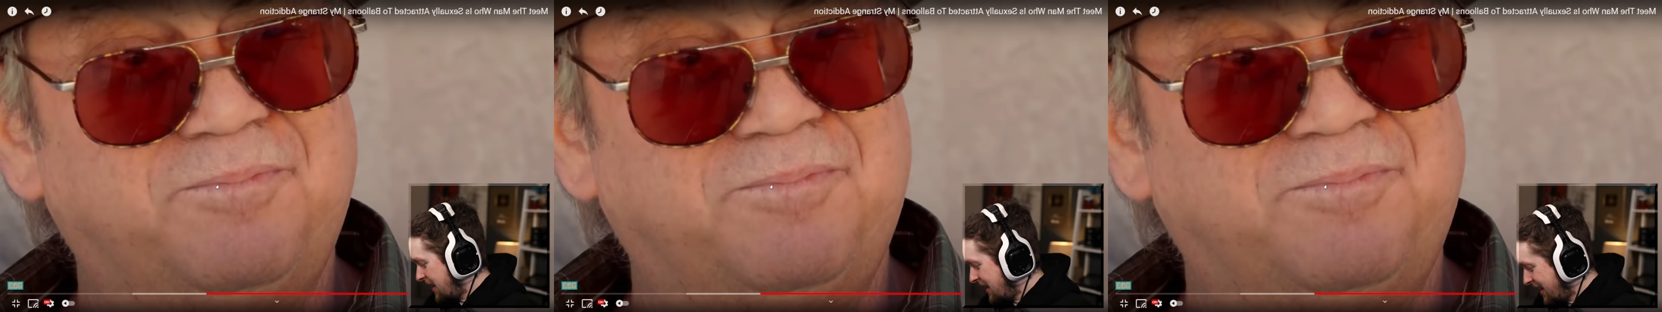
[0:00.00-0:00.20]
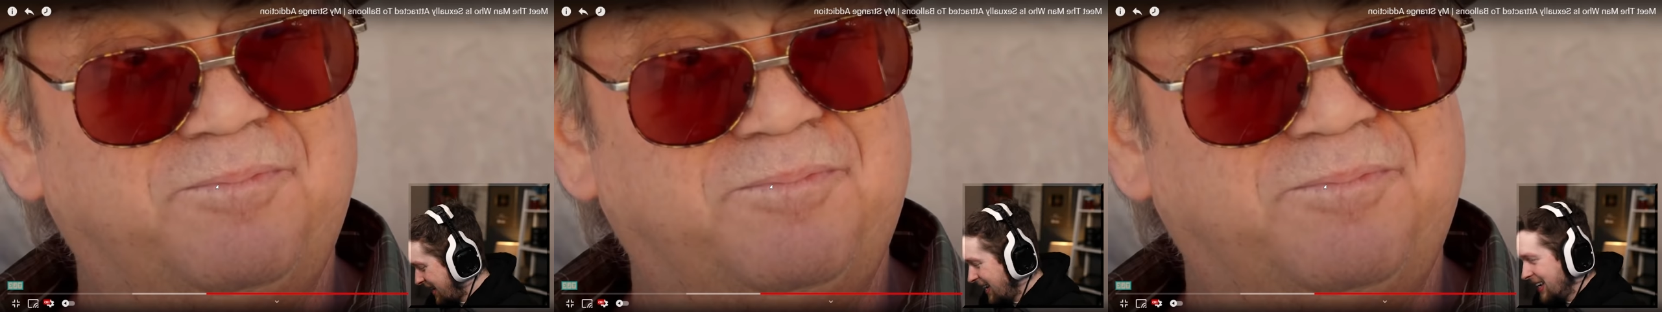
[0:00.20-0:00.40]

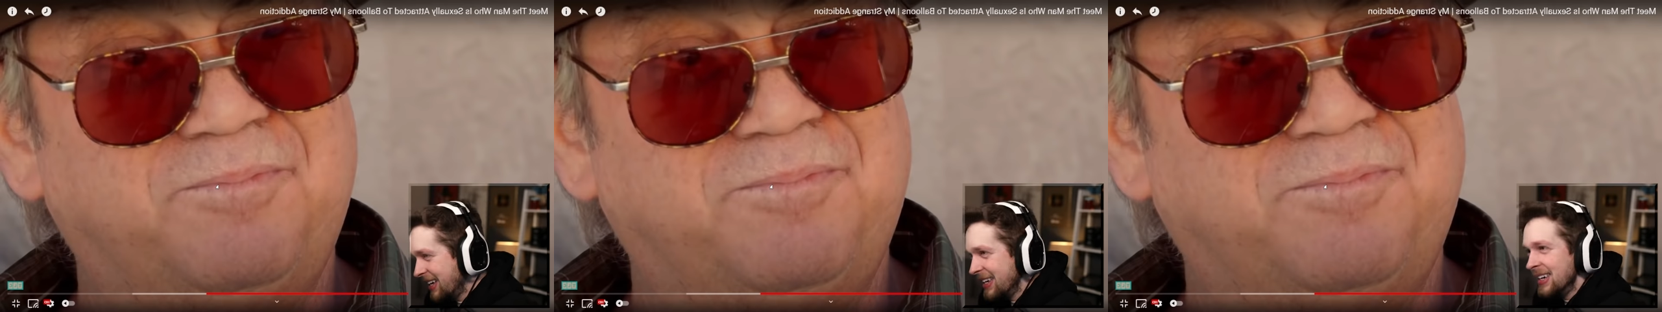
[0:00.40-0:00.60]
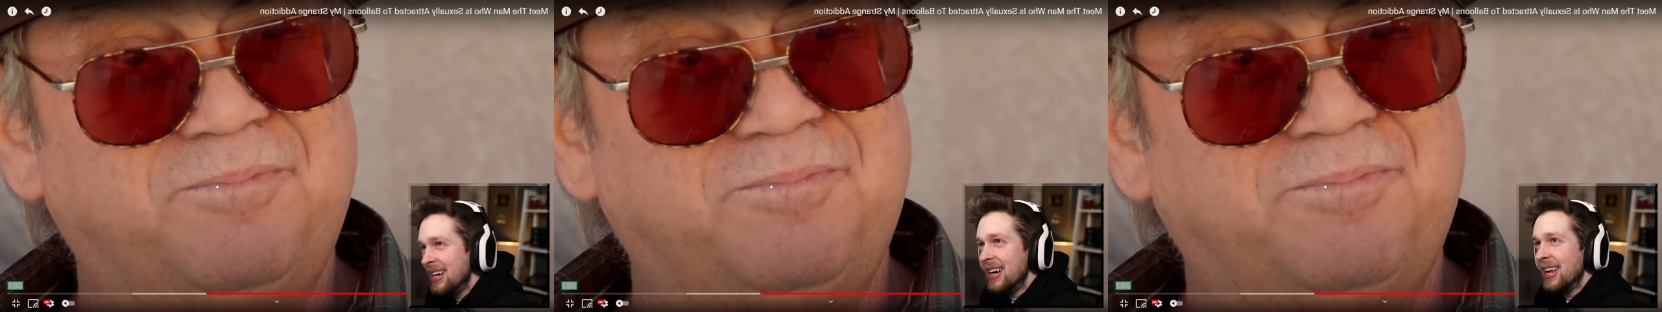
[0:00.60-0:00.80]
Speaker 1: I,
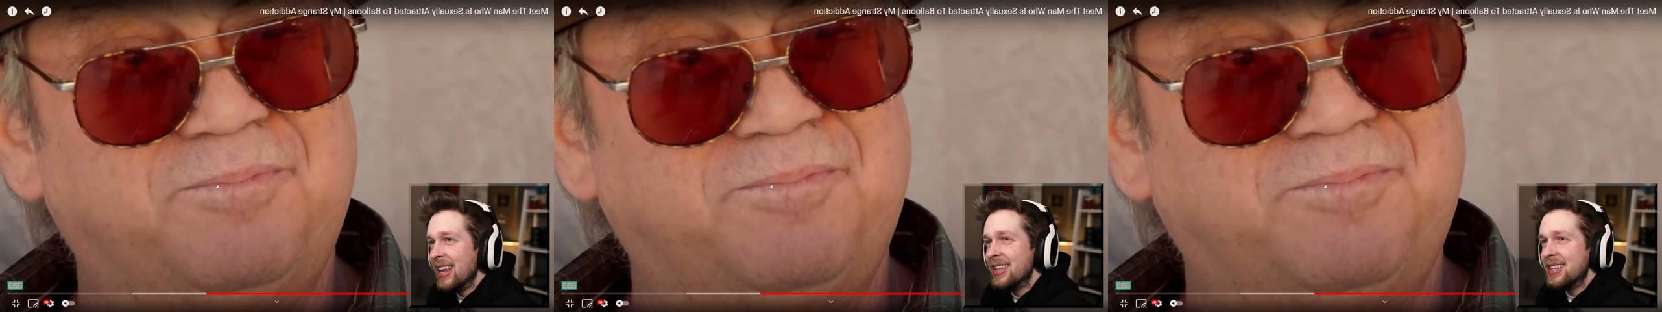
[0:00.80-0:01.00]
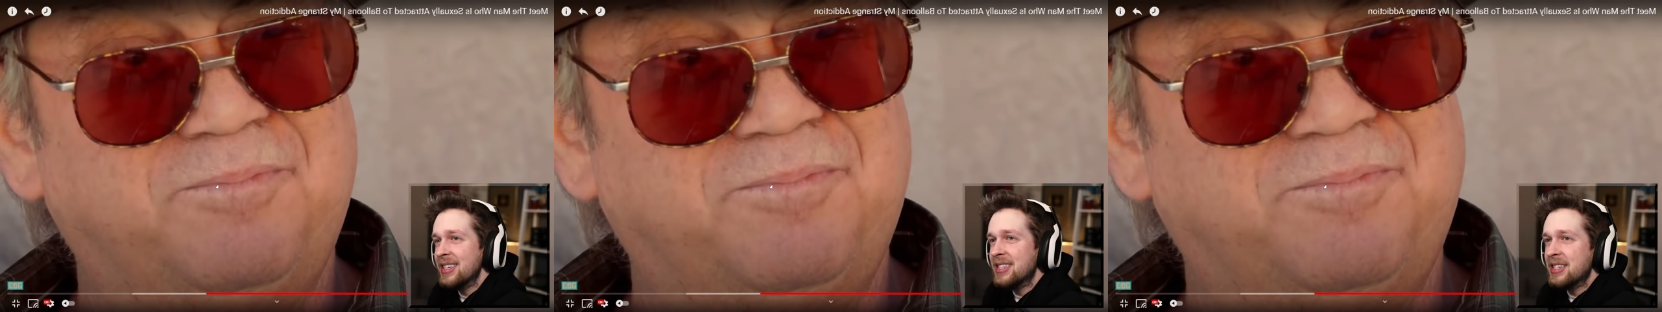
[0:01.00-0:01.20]

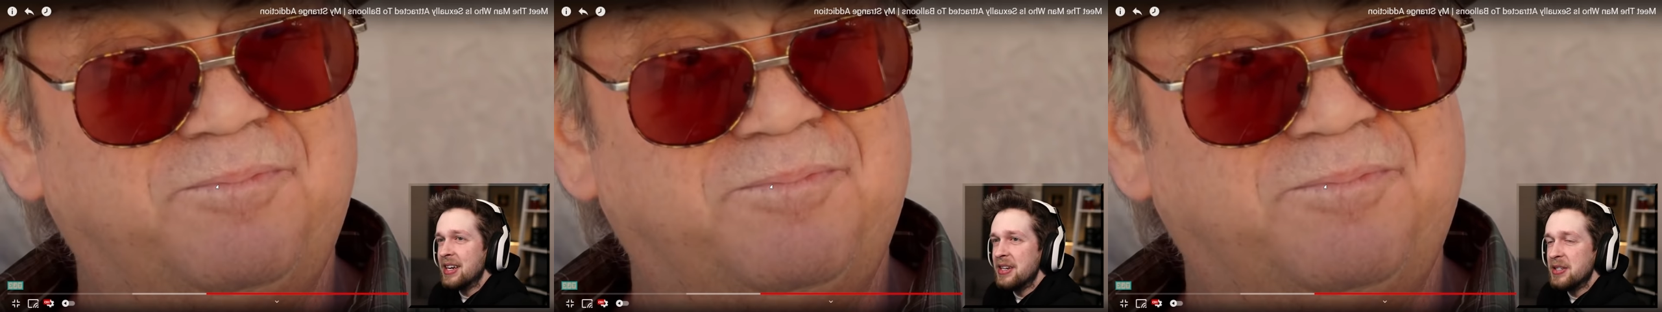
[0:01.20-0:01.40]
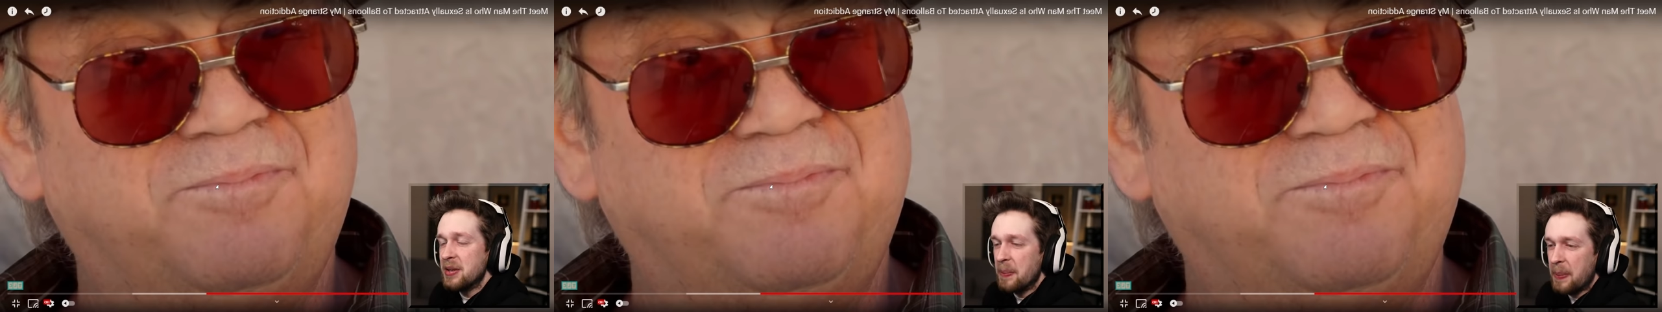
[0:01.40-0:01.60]
like this
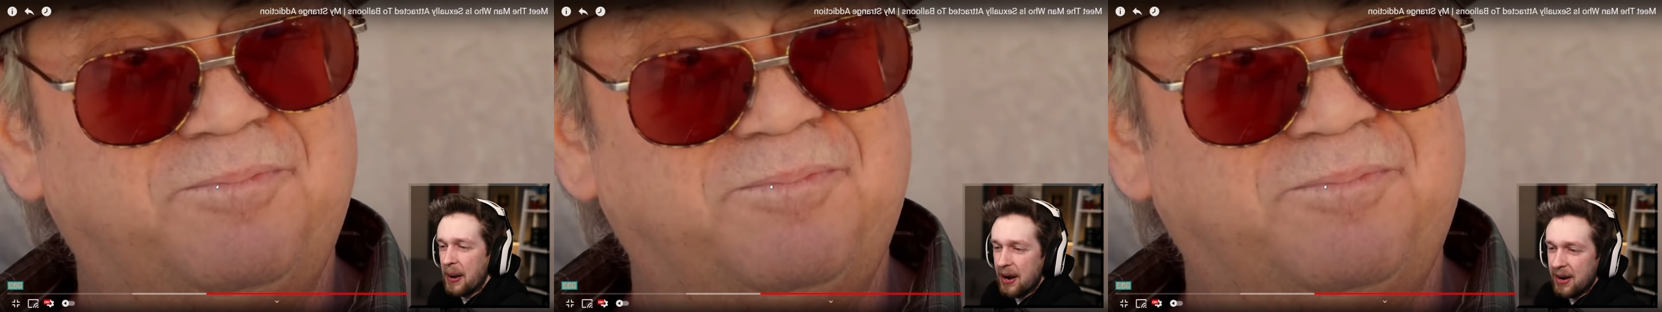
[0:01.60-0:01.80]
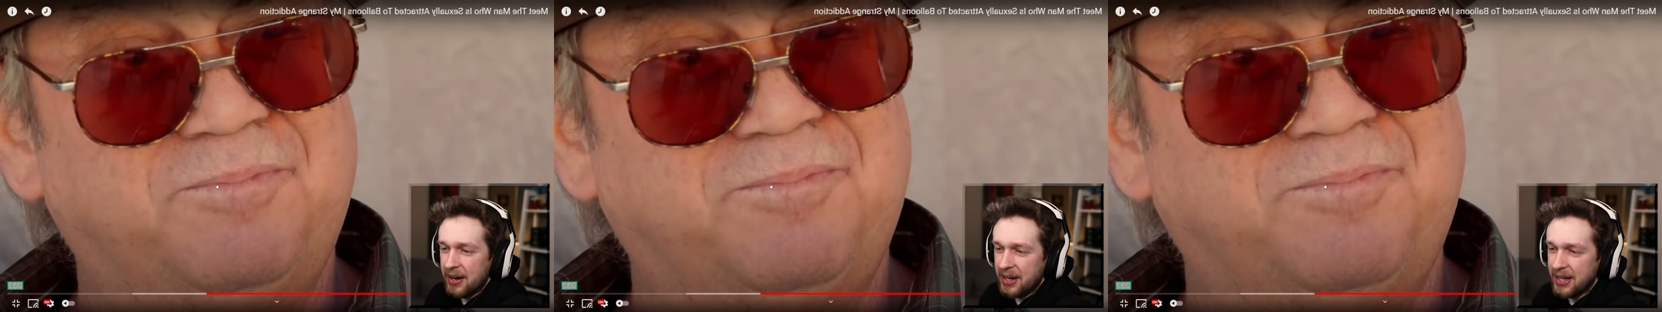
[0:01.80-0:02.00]
guy's
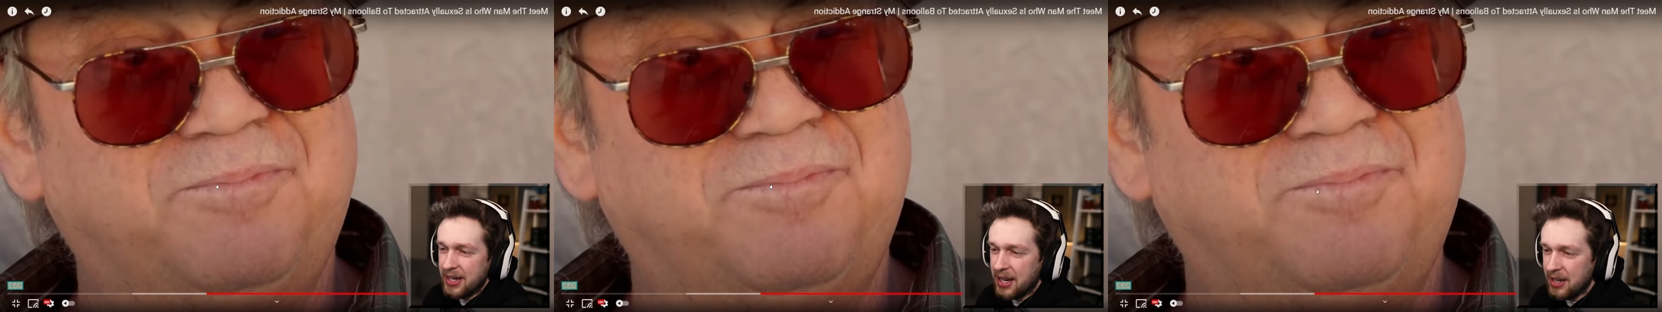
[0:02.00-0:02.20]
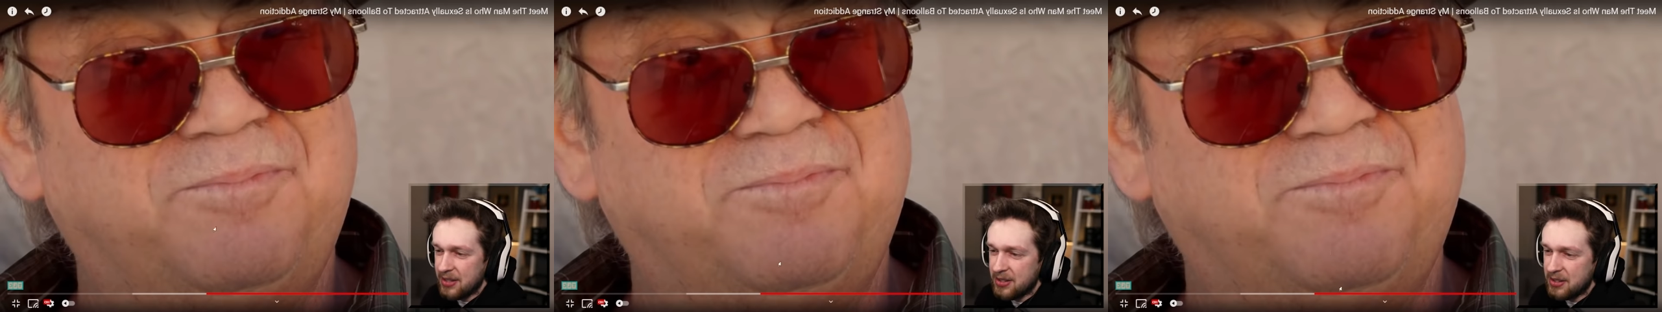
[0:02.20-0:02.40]
apparently got